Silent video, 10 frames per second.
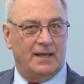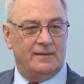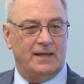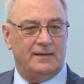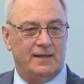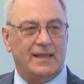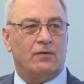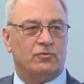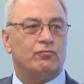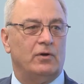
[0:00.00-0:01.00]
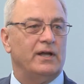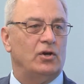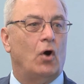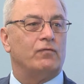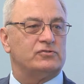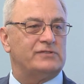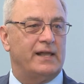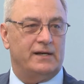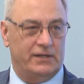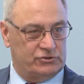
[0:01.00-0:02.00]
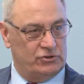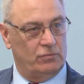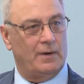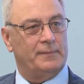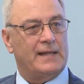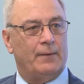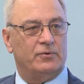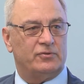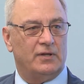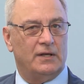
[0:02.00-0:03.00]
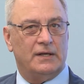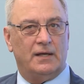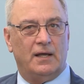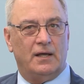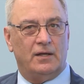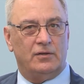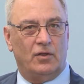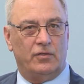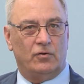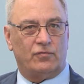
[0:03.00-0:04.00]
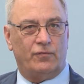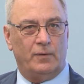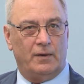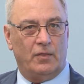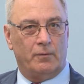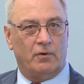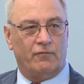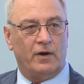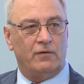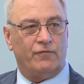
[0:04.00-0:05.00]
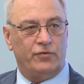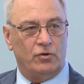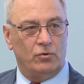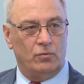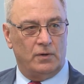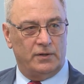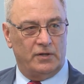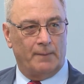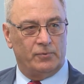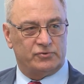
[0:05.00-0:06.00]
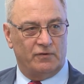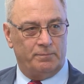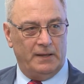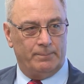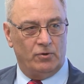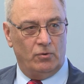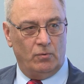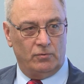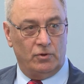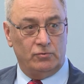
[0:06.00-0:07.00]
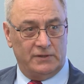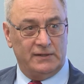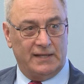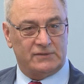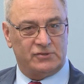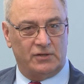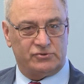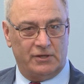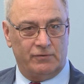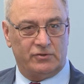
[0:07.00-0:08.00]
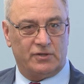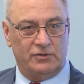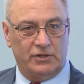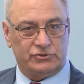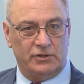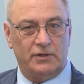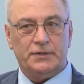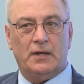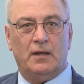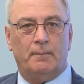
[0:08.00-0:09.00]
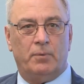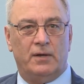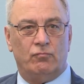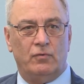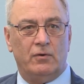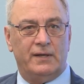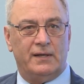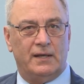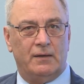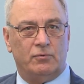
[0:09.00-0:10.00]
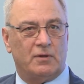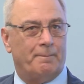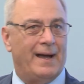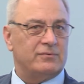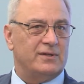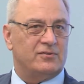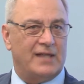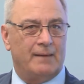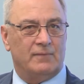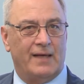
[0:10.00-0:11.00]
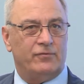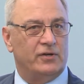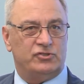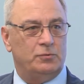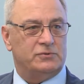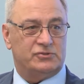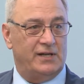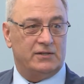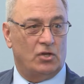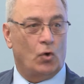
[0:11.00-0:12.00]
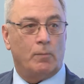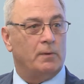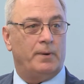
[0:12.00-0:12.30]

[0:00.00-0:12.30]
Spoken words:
And that was really an overstated issue. I mean, that was, those, you know, there were very few numbers of people who did get a serious condition. But really, it was about the same level as you would see in the normal